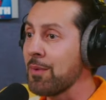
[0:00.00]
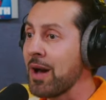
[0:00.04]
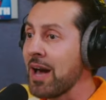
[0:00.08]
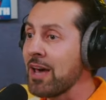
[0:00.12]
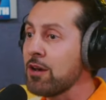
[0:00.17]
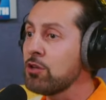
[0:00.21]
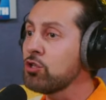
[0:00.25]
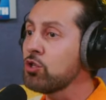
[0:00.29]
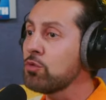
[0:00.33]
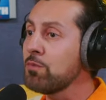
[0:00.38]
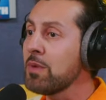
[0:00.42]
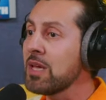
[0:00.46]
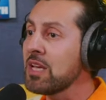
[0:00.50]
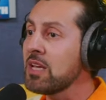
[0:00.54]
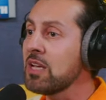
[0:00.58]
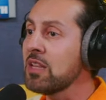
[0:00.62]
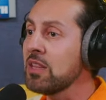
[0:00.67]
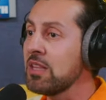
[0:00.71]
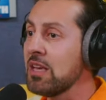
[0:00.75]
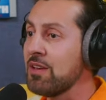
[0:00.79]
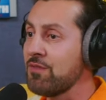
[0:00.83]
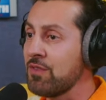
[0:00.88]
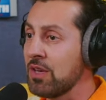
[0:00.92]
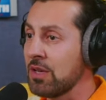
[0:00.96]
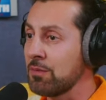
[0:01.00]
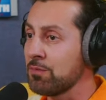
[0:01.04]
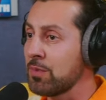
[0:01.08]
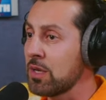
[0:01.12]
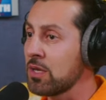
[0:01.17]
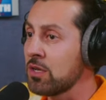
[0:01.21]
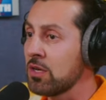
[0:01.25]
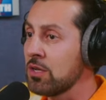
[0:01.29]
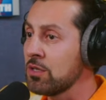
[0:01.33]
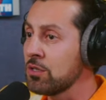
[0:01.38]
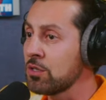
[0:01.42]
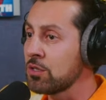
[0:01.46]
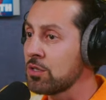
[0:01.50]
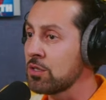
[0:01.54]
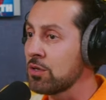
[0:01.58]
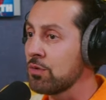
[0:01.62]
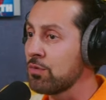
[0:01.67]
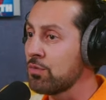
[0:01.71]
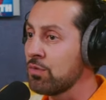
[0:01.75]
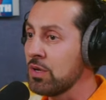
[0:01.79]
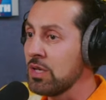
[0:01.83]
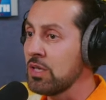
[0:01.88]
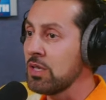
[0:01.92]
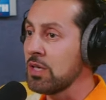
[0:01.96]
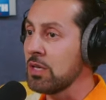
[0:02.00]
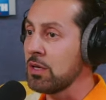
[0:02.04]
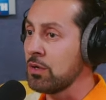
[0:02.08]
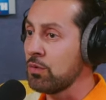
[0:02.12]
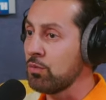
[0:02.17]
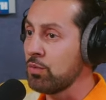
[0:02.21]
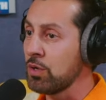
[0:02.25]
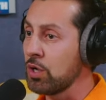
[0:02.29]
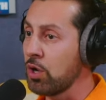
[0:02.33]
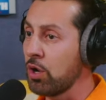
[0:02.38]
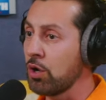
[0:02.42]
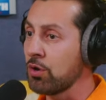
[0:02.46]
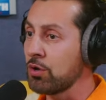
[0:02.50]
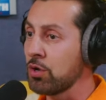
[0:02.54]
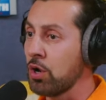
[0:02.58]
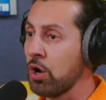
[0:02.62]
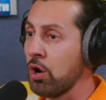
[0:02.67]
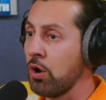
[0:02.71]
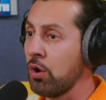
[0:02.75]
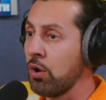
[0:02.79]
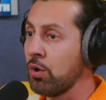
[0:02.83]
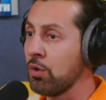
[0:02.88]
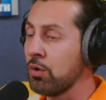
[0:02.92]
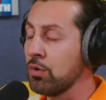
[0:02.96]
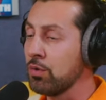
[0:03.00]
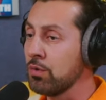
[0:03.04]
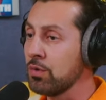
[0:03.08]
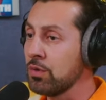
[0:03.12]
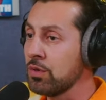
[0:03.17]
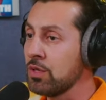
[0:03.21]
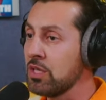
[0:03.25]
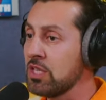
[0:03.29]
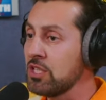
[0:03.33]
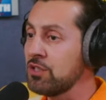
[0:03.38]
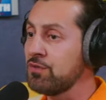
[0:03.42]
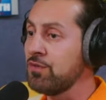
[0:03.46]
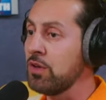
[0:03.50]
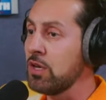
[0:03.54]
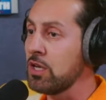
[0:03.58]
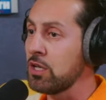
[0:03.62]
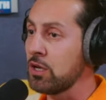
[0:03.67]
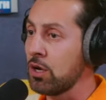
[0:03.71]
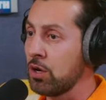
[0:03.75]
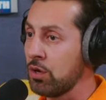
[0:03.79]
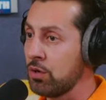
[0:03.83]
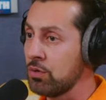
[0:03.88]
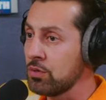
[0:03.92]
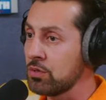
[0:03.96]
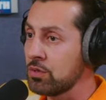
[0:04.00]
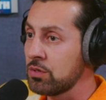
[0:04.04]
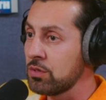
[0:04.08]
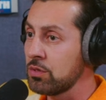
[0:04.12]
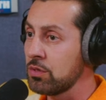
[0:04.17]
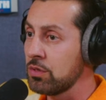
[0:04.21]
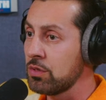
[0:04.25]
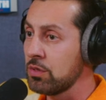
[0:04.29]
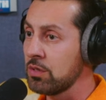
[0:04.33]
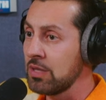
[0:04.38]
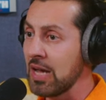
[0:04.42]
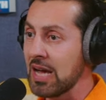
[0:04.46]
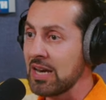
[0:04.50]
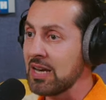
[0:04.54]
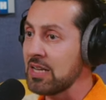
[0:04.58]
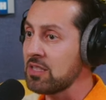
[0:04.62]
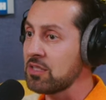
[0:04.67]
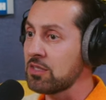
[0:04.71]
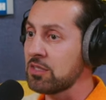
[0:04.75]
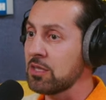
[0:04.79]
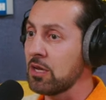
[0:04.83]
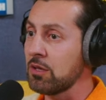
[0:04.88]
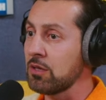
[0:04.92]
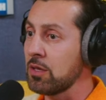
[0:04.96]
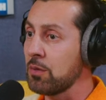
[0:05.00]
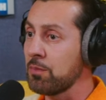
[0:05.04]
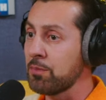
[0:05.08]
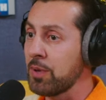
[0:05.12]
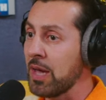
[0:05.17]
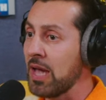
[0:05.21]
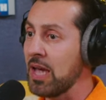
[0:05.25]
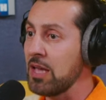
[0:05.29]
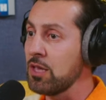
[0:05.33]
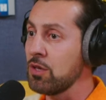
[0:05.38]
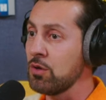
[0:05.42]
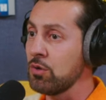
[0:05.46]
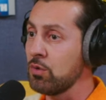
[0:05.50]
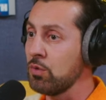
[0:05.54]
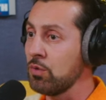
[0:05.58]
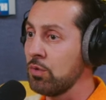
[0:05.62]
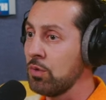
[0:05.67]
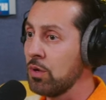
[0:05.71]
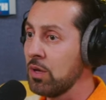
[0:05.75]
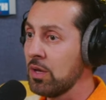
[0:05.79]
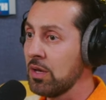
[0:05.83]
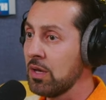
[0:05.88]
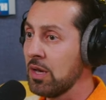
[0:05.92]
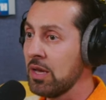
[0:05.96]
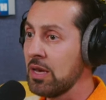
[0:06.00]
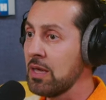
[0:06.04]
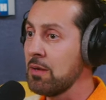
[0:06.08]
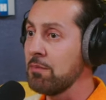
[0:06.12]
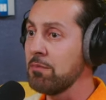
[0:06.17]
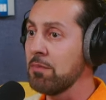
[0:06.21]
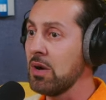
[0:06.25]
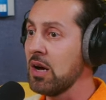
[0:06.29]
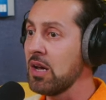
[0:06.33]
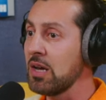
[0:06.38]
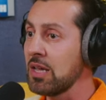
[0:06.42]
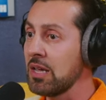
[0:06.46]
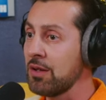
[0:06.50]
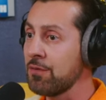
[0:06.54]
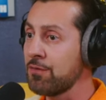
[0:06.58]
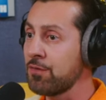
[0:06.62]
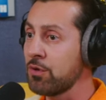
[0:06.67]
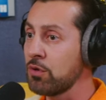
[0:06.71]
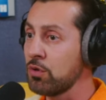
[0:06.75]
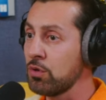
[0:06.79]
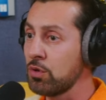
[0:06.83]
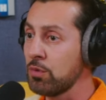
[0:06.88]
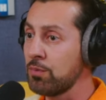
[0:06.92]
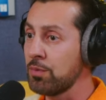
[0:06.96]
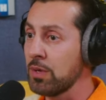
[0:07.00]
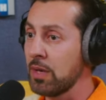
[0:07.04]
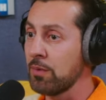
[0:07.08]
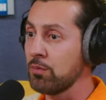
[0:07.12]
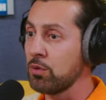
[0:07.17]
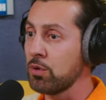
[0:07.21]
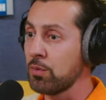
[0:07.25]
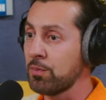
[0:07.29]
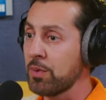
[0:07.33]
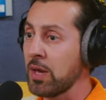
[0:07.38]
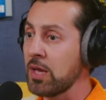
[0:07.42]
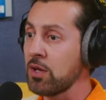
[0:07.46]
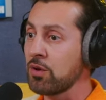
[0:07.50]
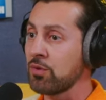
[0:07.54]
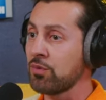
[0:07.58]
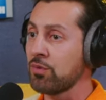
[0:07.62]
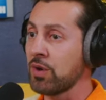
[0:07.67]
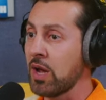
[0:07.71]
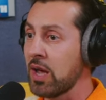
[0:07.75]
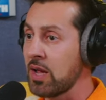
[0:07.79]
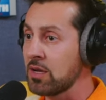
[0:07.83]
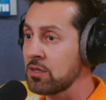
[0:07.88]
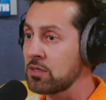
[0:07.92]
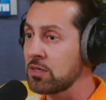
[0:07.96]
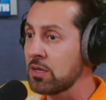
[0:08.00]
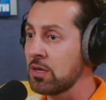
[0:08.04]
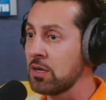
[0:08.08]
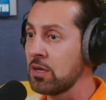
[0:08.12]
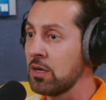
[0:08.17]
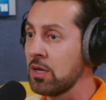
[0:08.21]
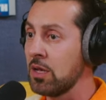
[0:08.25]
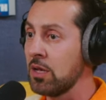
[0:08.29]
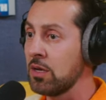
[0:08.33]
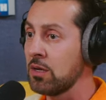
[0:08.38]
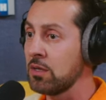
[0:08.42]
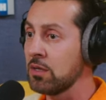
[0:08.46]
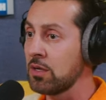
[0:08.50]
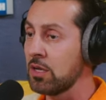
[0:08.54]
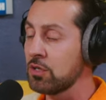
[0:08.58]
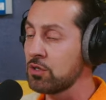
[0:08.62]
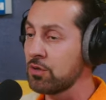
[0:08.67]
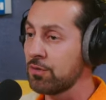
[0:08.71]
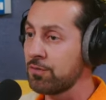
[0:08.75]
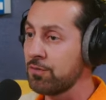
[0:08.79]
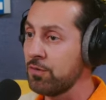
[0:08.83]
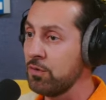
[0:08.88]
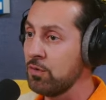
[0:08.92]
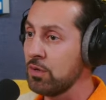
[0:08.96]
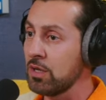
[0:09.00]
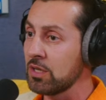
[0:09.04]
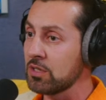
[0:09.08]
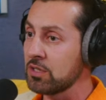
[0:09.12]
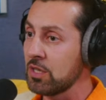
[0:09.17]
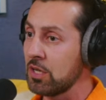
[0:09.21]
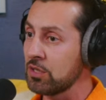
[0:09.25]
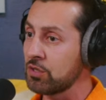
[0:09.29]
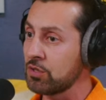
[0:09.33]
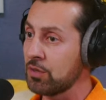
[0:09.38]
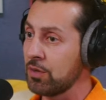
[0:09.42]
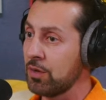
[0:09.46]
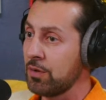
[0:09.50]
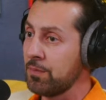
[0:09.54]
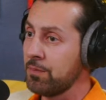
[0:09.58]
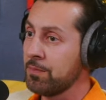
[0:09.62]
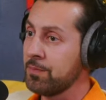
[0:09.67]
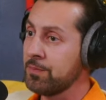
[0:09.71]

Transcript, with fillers: How did you make a living? Because really, yeah. we all know these videos not necessarily pay you any money for you to be able to pay your rent and, and get your food, etc.